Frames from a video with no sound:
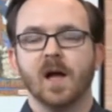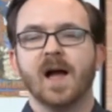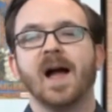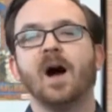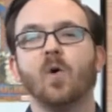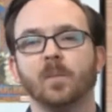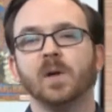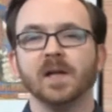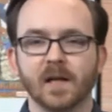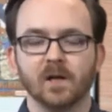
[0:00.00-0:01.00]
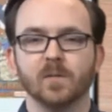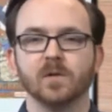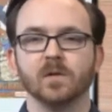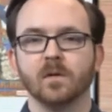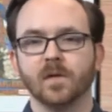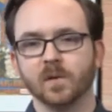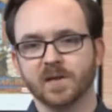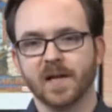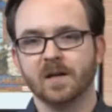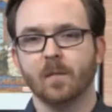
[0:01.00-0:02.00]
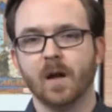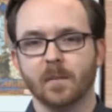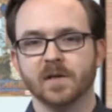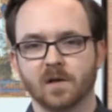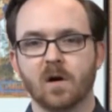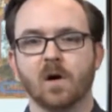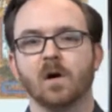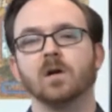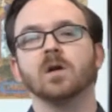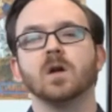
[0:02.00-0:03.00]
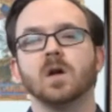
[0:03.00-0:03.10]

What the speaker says: how applicable those 10 Commandments are